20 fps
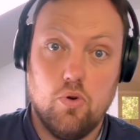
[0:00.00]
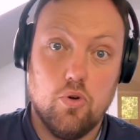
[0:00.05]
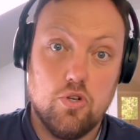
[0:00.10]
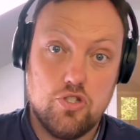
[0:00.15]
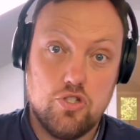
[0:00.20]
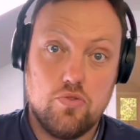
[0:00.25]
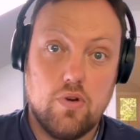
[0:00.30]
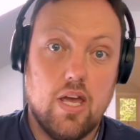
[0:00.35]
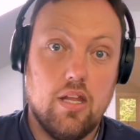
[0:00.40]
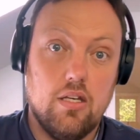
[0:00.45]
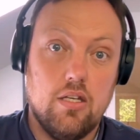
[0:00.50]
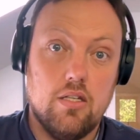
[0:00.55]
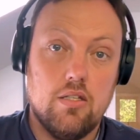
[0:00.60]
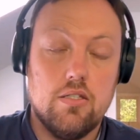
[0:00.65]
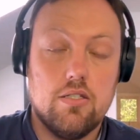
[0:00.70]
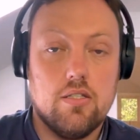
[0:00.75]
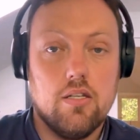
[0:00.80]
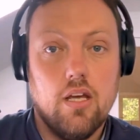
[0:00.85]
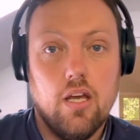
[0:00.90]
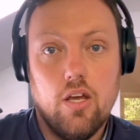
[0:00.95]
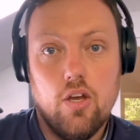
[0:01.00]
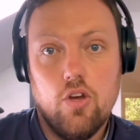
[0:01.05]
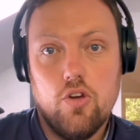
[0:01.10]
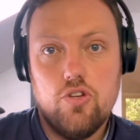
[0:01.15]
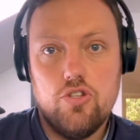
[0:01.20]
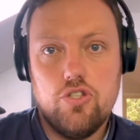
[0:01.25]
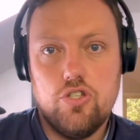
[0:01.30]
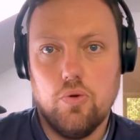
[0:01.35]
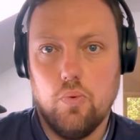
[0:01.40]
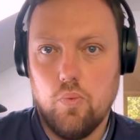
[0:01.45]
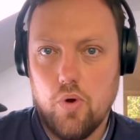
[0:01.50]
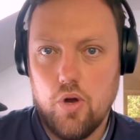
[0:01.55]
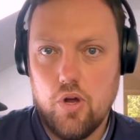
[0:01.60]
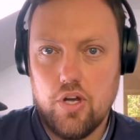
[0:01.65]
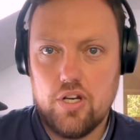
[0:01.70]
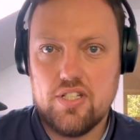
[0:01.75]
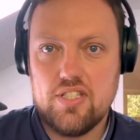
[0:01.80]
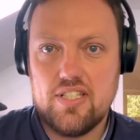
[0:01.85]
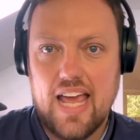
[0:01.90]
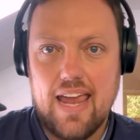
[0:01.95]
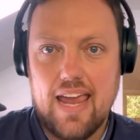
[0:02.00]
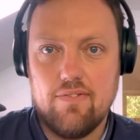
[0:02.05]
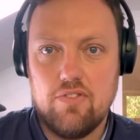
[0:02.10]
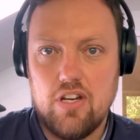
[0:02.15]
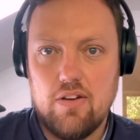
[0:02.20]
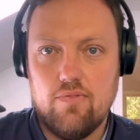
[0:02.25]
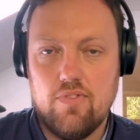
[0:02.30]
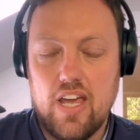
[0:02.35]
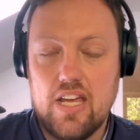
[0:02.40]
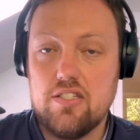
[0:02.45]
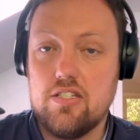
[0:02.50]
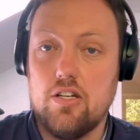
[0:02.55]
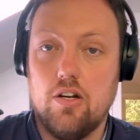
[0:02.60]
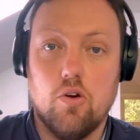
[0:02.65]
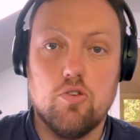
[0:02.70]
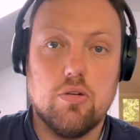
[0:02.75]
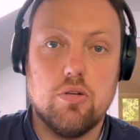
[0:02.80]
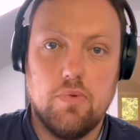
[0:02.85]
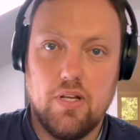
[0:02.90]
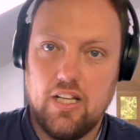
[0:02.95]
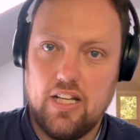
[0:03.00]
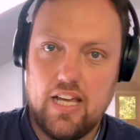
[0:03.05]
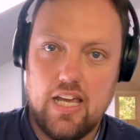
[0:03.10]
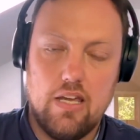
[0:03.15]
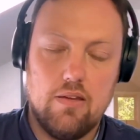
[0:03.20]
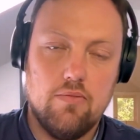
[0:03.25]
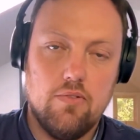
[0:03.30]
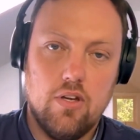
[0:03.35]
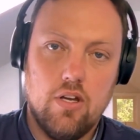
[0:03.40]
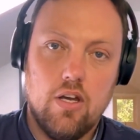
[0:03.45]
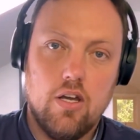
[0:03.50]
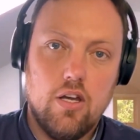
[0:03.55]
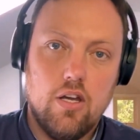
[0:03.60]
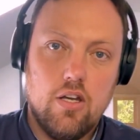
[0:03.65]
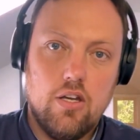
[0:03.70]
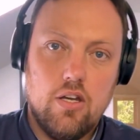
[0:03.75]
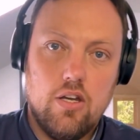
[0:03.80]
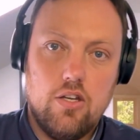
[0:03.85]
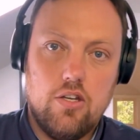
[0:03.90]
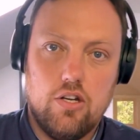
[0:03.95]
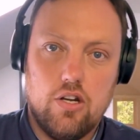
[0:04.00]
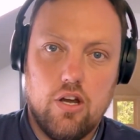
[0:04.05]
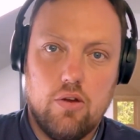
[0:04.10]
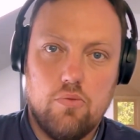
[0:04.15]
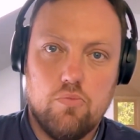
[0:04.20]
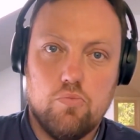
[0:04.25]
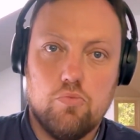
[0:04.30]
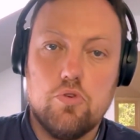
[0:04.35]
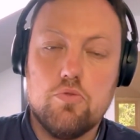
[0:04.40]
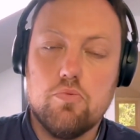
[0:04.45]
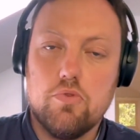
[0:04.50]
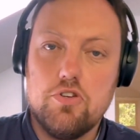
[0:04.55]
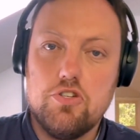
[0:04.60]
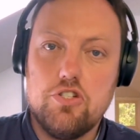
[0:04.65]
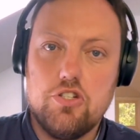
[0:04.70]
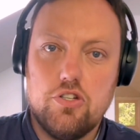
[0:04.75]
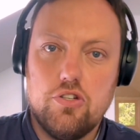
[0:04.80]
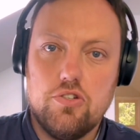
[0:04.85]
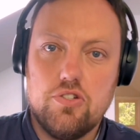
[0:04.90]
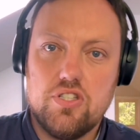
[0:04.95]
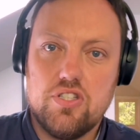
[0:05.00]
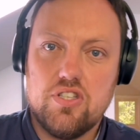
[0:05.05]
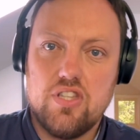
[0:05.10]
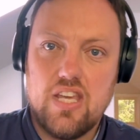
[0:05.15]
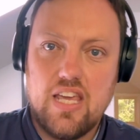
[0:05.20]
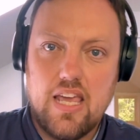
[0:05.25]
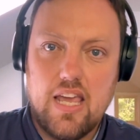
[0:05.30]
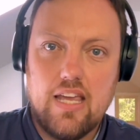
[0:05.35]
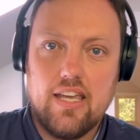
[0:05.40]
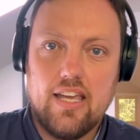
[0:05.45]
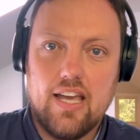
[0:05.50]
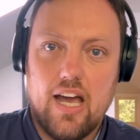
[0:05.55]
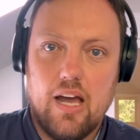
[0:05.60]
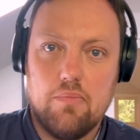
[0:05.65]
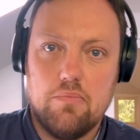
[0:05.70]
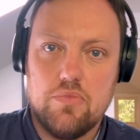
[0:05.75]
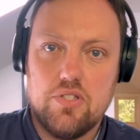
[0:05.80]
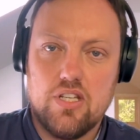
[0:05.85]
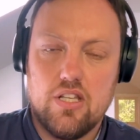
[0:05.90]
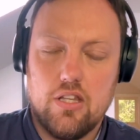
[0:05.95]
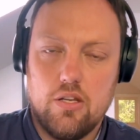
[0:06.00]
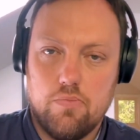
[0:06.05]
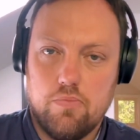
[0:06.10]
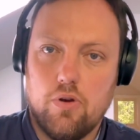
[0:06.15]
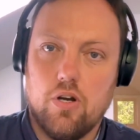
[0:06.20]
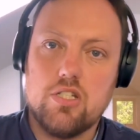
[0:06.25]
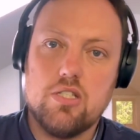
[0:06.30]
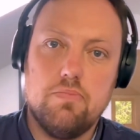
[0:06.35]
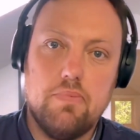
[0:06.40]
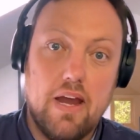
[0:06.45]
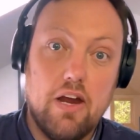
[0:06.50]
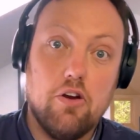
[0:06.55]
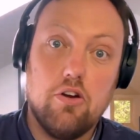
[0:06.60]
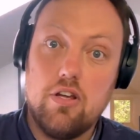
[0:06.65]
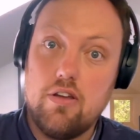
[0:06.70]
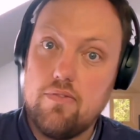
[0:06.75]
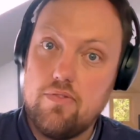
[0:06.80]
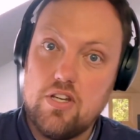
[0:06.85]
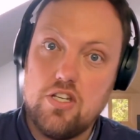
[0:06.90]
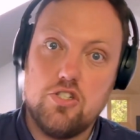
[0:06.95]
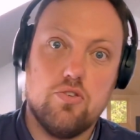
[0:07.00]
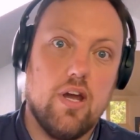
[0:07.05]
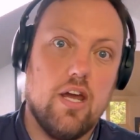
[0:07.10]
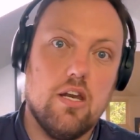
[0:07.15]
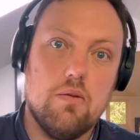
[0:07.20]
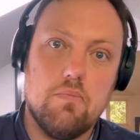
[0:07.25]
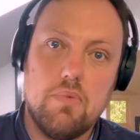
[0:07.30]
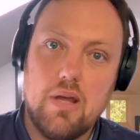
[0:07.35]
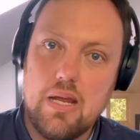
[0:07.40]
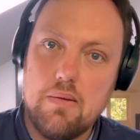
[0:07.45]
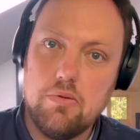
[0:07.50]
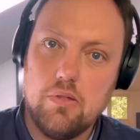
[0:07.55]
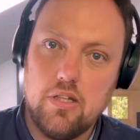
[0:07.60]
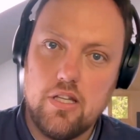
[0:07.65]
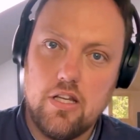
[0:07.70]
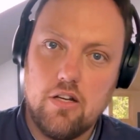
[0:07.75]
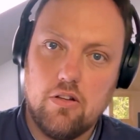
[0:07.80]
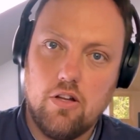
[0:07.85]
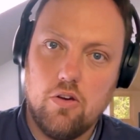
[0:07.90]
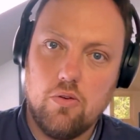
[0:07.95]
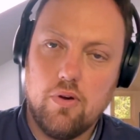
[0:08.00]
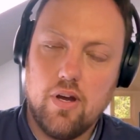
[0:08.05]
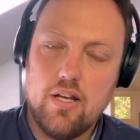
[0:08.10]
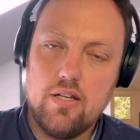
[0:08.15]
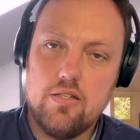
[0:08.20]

Australians to work, save, and invest, and ultimately, would reduce the incomes and the prosperity of the Australian people in the long run.